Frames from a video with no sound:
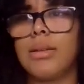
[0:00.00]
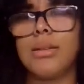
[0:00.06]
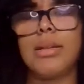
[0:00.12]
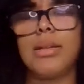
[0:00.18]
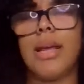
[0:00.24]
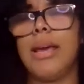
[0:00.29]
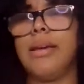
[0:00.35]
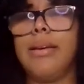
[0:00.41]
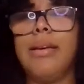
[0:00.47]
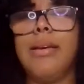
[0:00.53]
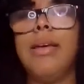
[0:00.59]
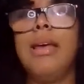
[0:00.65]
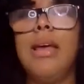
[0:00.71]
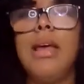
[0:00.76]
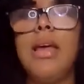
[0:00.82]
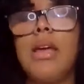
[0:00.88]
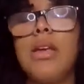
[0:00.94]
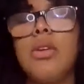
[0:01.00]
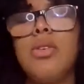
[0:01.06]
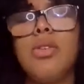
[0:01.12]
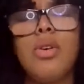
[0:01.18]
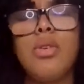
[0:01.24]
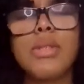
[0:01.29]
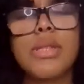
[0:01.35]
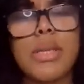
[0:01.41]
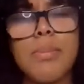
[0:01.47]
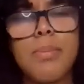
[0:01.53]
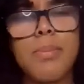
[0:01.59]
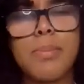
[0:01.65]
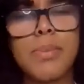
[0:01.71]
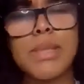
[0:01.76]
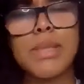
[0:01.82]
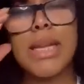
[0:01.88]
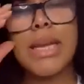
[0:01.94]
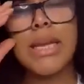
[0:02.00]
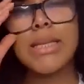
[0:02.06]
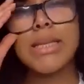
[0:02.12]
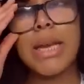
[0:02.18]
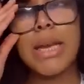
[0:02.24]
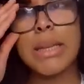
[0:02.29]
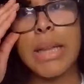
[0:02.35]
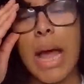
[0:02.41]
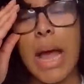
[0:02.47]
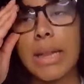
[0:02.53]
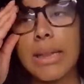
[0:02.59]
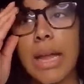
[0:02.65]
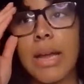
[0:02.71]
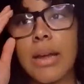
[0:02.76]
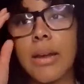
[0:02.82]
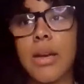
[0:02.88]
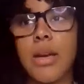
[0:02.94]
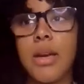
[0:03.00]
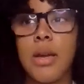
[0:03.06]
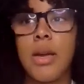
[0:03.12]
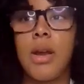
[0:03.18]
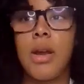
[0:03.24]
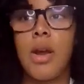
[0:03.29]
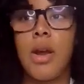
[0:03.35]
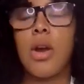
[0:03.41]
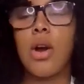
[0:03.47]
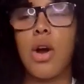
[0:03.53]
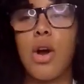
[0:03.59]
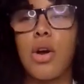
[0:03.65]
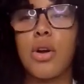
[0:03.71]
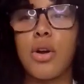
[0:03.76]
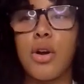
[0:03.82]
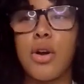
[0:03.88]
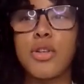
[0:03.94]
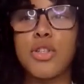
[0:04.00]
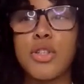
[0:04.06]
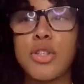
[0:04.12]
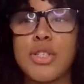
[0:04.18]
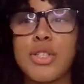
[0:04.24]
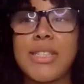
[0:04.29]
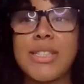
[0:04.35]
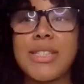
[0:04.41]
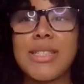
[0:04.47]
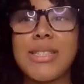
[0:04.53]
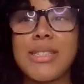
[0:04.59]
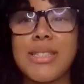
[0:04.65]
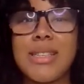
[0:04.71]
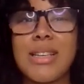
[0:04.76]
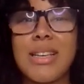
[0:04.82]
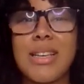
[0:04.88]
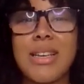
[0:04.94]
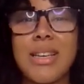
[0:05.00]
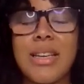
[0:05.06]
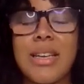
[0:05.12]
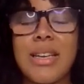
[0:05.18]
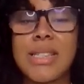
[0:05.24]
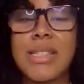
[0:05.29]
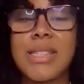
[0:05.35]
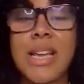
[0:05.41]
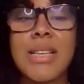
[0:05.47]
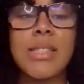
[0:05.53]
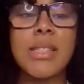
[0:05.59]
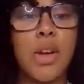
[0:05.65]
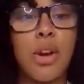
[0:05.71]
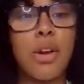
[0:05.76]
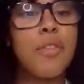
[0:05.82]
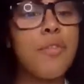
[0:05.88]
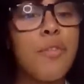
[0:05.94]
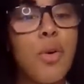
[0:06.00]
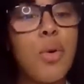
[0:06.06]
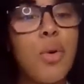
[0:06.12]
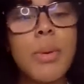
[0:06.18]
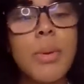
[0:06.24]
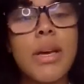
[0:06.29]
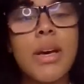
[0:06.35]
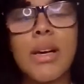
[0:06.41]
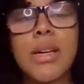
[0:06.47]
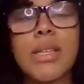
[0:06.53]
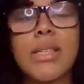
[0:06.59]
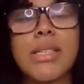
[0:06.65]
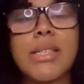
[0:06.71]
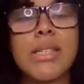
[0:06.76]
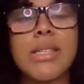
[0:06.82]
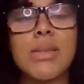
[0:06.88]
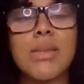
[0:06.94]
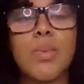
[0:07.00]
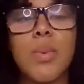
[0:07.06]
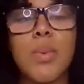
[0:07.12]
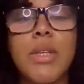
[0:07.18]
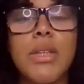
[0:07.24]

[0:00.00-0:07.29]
Like, some things like that that are just, in a sense, hurtful, because